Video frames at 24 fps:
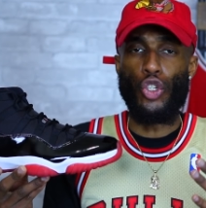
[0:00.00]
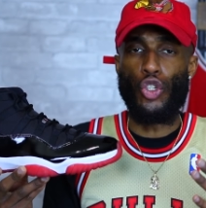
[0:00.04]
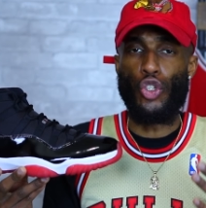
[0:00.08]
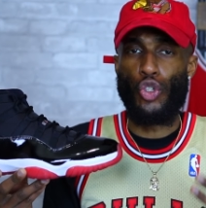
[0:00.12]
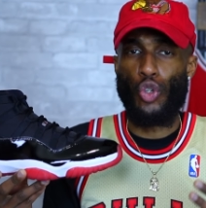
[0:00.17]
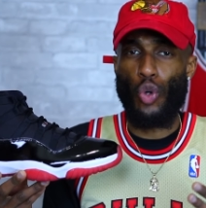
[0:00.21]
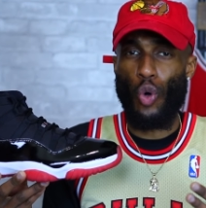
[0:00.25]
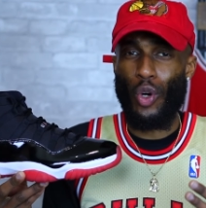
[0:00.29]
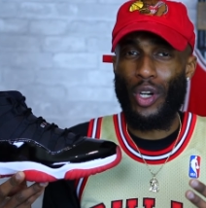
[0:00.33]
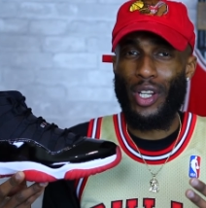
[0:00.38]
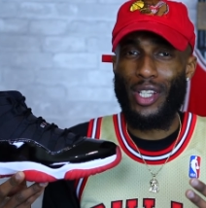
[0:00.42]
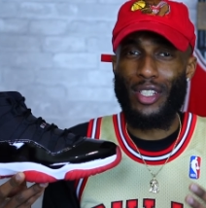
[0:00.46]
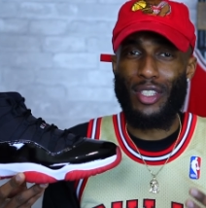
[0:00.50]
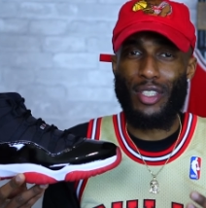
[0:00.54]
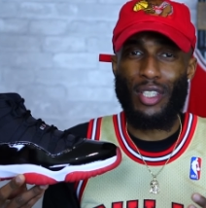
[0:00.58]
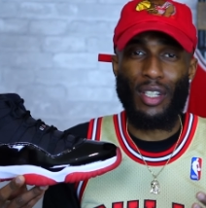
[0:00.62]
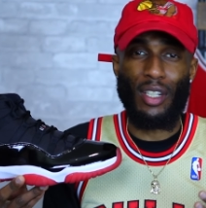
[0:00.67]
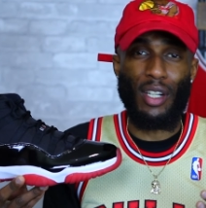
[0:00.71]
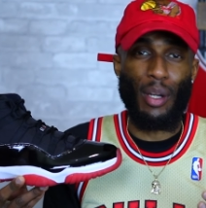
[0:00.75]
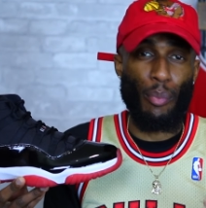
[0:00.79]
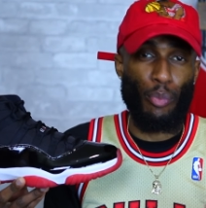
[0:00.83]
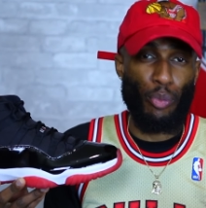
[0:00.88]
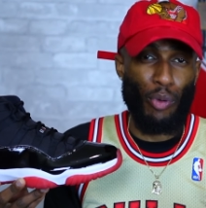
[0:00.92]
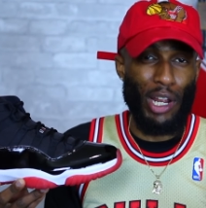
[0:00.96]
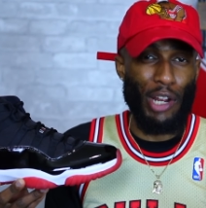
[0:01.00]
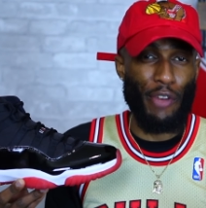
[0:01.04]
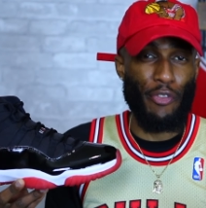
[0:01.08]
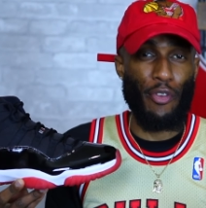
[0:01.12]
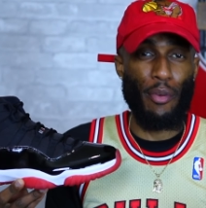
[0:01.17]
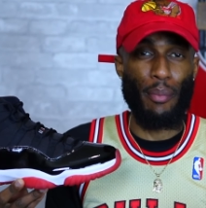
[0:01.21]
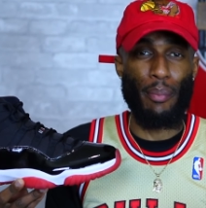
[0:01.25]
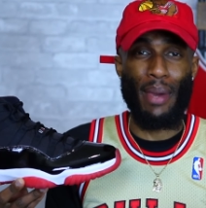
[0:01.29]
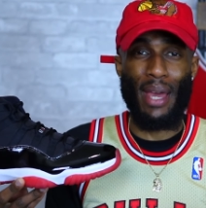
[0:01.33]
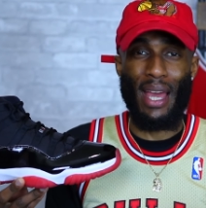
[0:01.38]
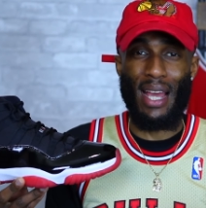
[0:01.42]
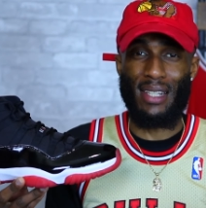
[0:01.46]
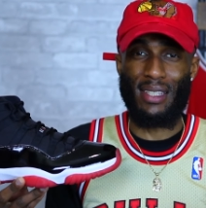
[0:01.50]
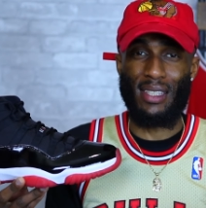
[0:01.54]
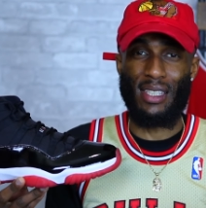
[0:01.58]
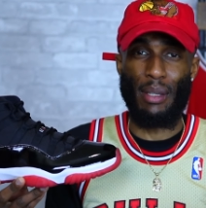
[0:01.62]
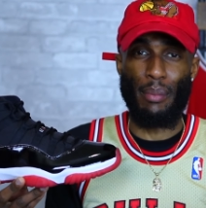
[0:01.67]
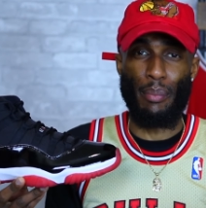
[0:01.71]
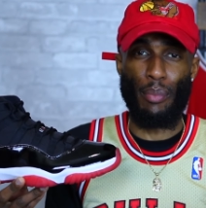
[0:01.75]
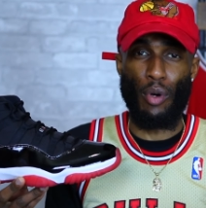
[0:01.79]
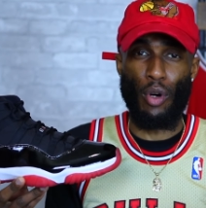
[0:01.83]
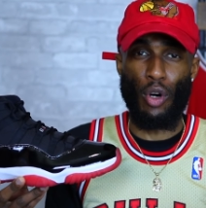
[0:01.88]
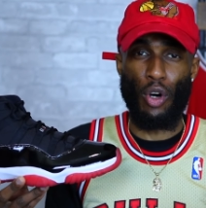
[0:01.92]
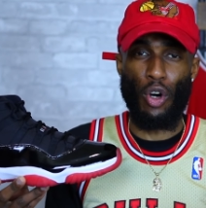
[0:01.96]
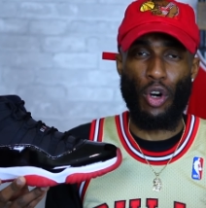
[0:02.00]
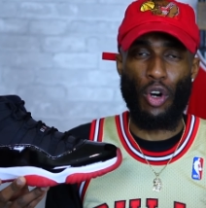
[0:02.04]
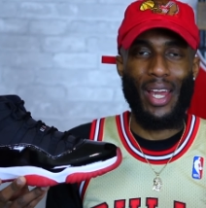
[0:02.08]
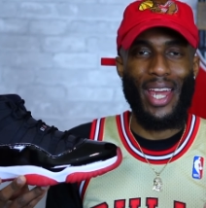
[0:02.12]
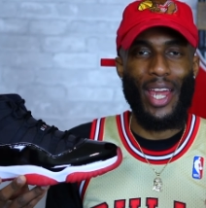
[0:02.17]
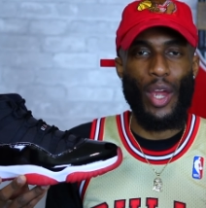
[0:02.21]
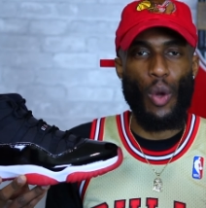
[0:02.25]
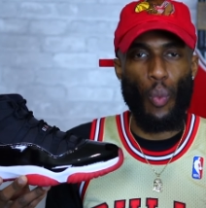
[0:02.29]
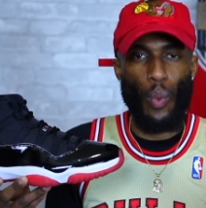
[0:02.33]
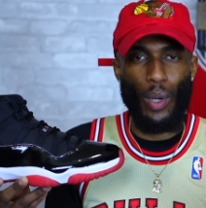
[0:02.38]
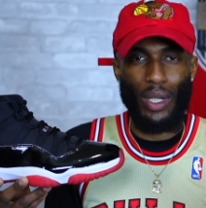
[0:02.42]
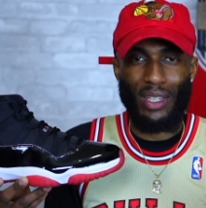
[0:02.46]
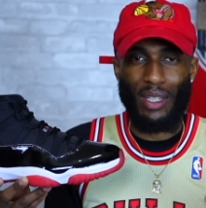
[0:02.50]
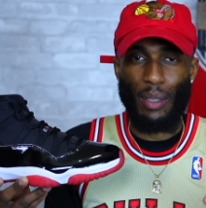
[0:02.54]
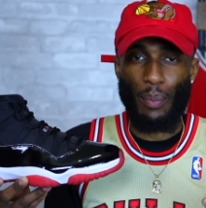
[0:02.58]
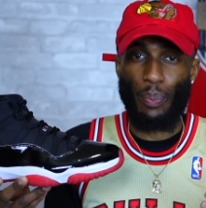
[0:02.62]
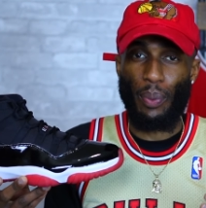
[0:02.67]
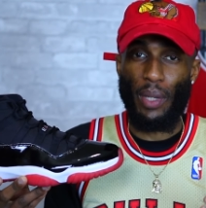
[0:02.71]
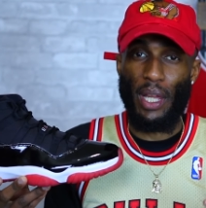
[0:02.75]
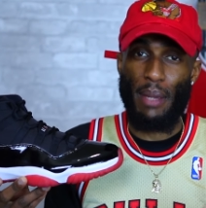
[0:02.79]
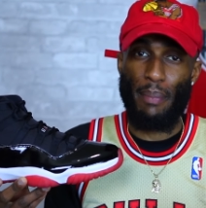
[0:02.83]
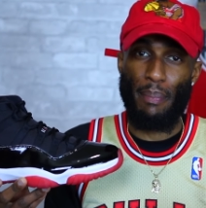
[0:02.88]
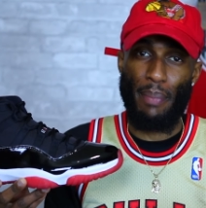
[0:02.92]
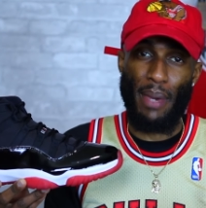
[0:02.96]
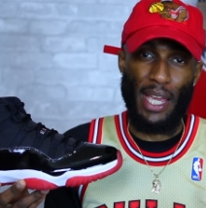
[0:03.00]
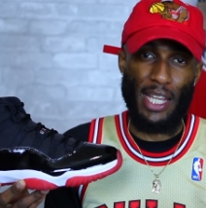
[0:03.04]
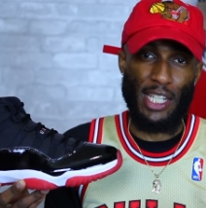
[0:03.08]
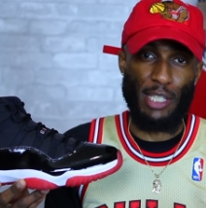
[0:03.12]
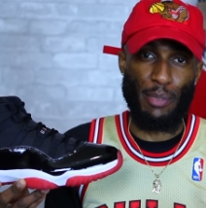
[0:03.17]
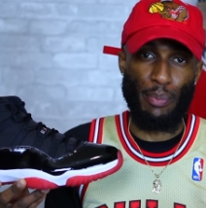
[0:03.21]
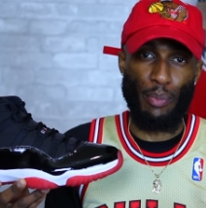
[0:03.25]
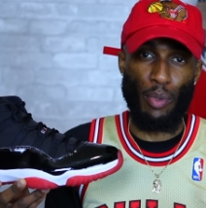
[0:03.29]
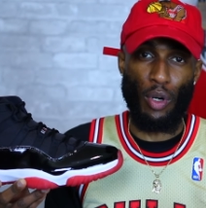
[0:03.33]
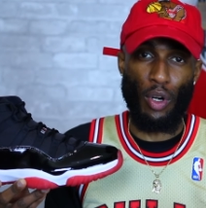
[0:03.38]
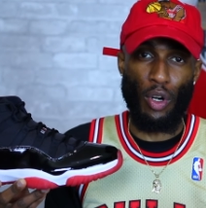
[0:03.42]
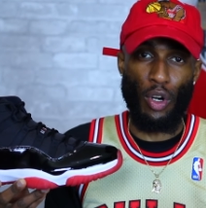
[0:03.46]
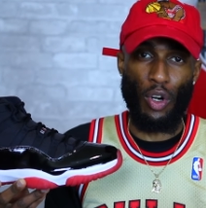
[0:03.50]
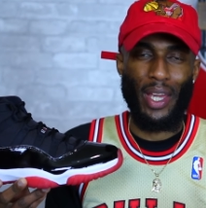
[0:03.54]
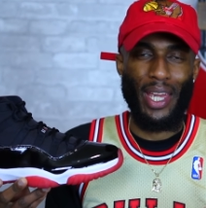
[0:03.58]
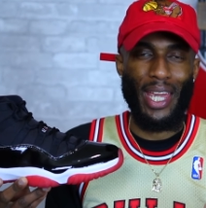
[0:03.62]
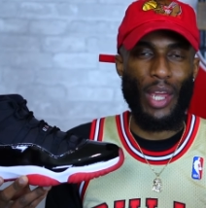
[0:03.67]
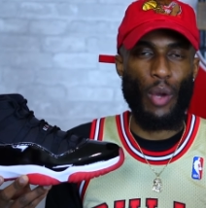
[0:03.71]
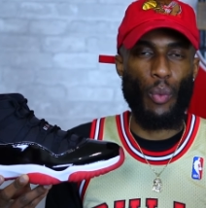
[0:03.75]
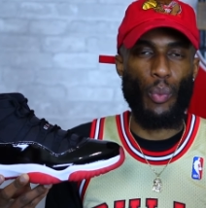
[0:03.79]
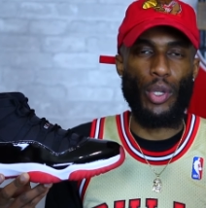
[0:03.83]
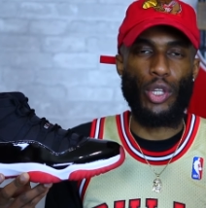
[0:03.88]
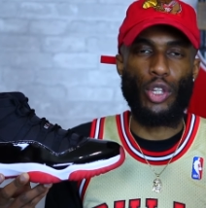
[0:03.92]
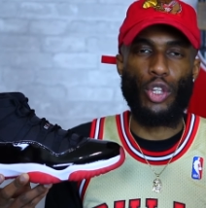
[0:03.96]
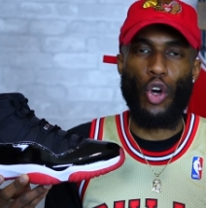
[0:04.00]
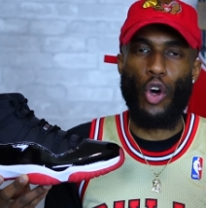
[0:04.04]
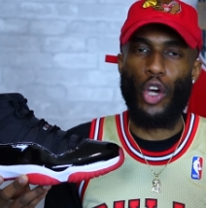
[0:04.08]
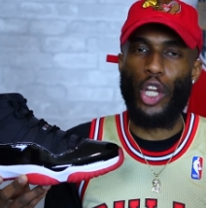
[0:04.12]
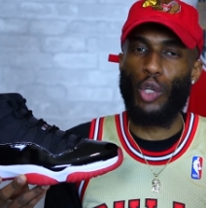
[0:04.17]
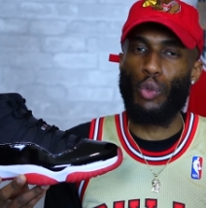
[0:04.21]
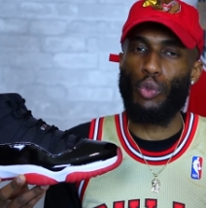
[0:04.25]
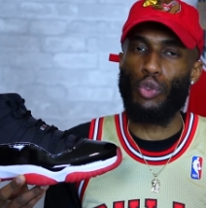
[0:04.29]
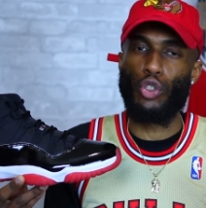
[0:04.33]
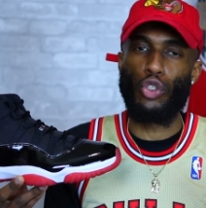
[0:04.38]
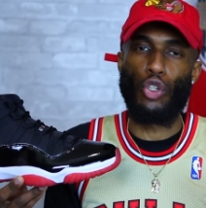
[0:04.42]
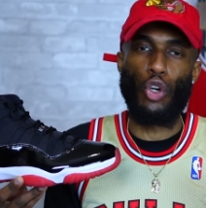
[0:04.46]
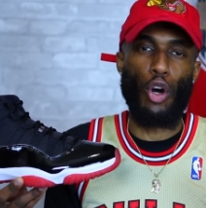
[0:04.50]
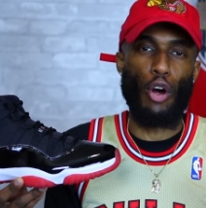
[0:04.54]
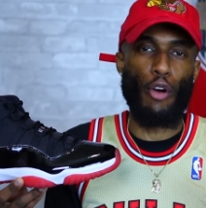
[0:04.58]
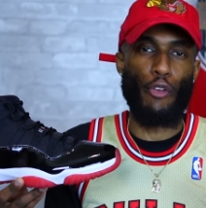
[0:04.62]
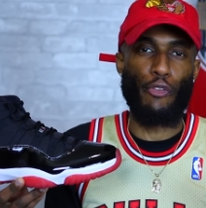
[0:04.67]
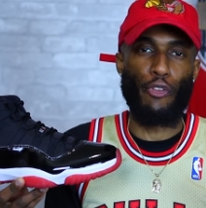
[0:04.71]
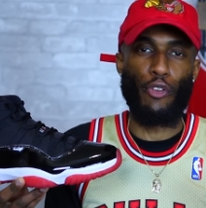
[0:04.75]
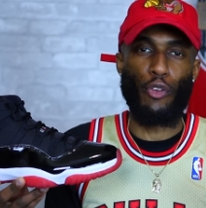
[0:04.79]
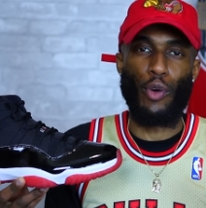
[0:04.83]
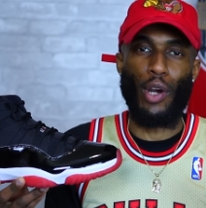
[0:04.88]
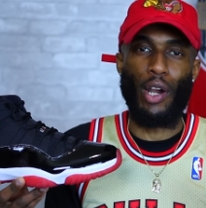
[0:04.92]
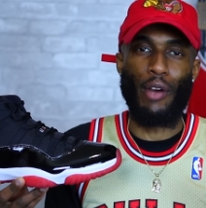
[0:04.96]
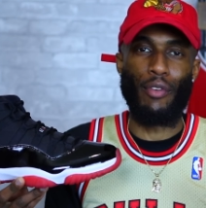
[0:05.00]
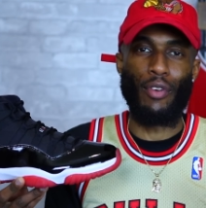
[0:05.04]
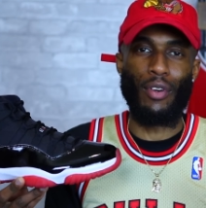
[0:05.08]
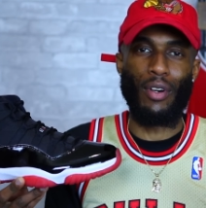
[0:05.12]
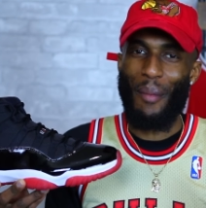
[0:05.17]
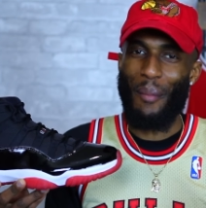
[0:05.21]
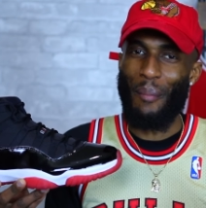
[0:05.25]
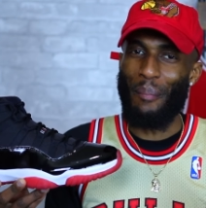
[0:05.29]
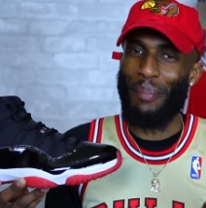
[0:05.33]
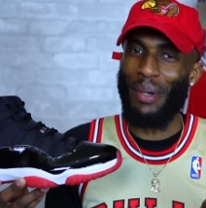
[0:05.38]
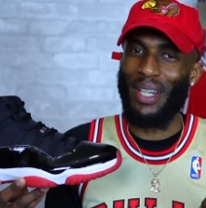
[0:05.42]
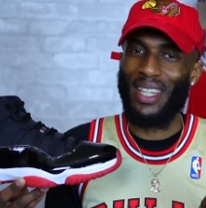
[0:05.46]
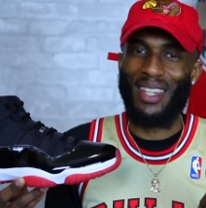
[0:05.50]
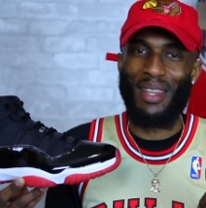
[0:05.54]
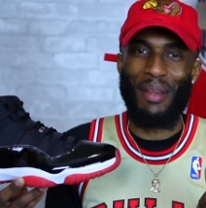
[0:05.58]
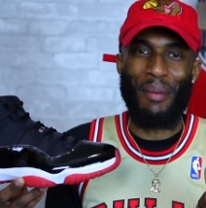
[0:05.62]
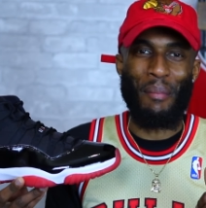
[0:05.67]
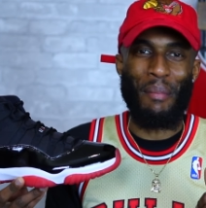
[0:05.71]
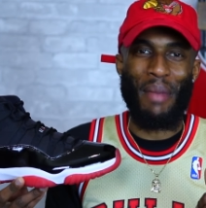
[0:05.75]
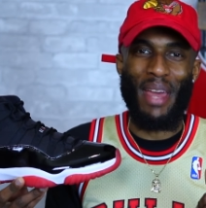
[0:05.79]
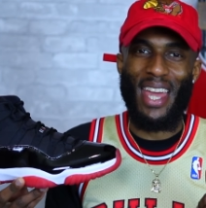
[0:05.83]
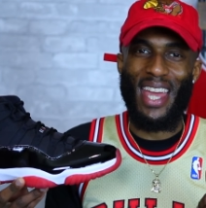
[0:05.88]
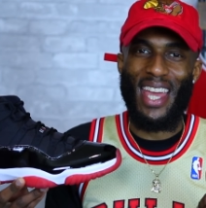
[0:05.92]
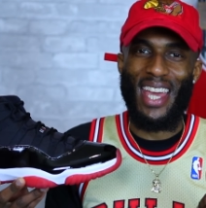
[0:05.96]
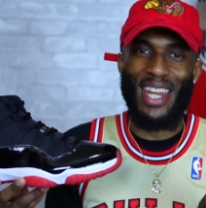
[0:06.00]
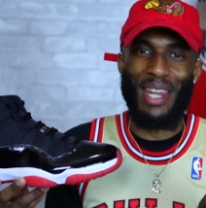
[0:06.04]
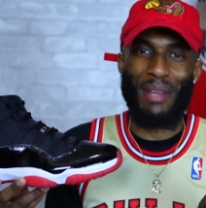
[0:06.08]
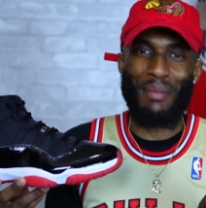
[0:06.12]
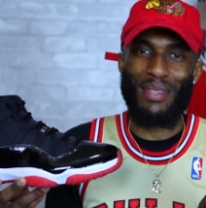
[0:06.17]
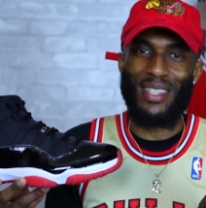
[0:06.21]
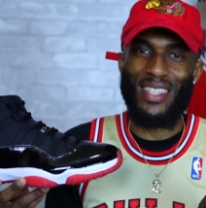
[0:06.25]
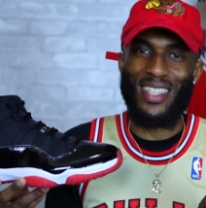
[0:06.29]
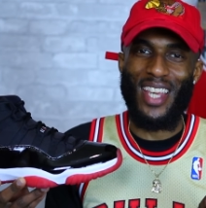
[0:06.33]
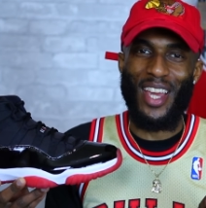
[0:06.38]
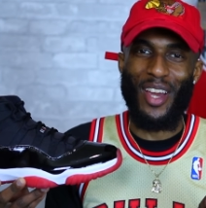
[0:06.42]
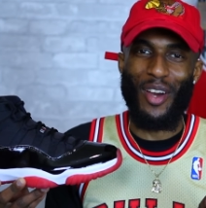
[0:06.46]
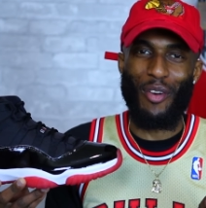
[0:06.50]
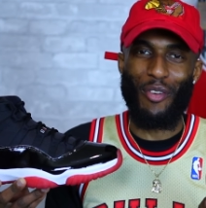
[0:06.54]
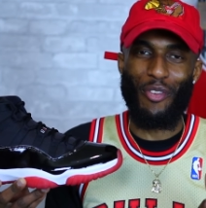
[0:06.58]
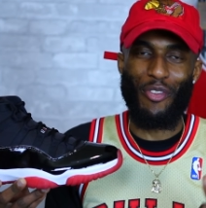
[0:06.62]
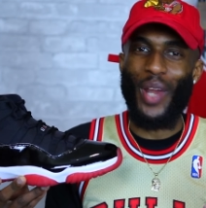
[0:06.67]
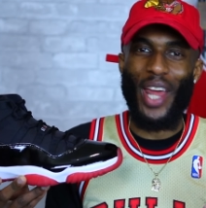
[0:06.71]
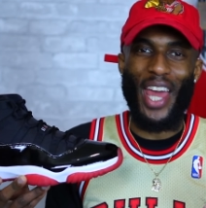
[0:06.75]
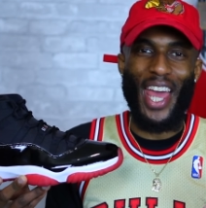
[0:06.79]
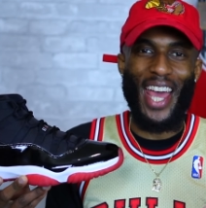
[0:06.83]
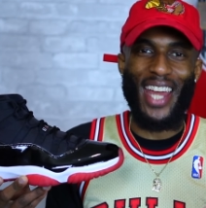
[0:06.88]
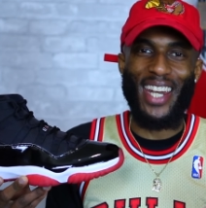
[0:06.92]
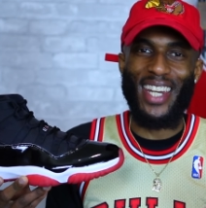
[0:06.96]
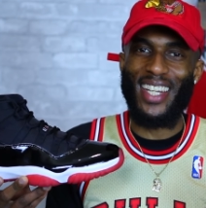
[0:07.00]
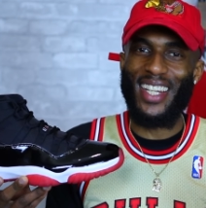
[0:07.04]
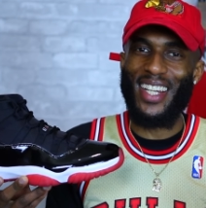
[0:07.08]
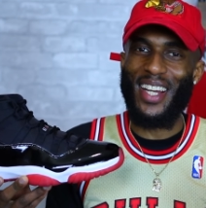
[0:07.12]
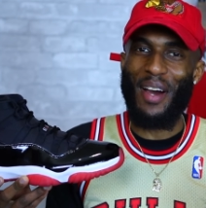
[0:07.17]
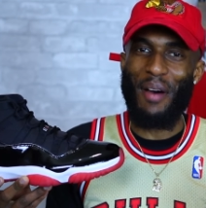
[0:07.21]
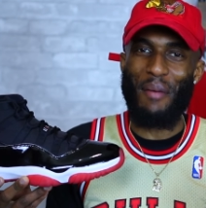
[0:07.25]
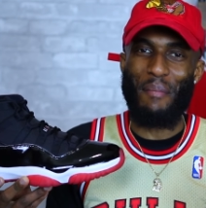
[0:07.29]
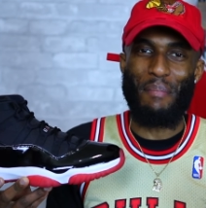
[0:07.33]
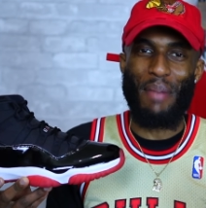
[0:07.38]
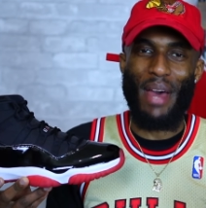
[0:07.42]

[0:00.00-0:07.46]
Jordan took a break from basketball and went to play baseball, and we thought he was gone forever. But the man himself had to come